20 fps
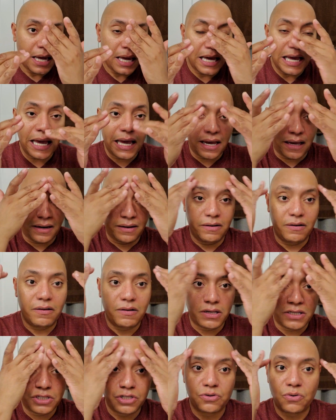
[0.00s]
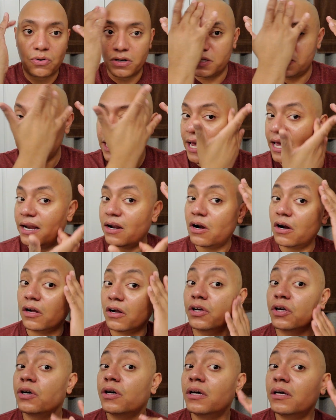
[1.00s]
And stores that are
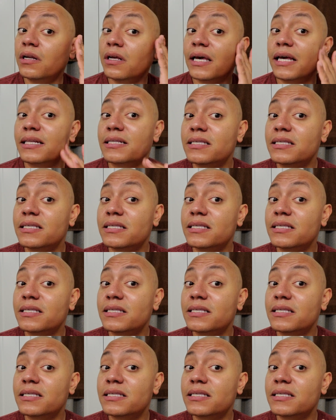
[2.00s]
good and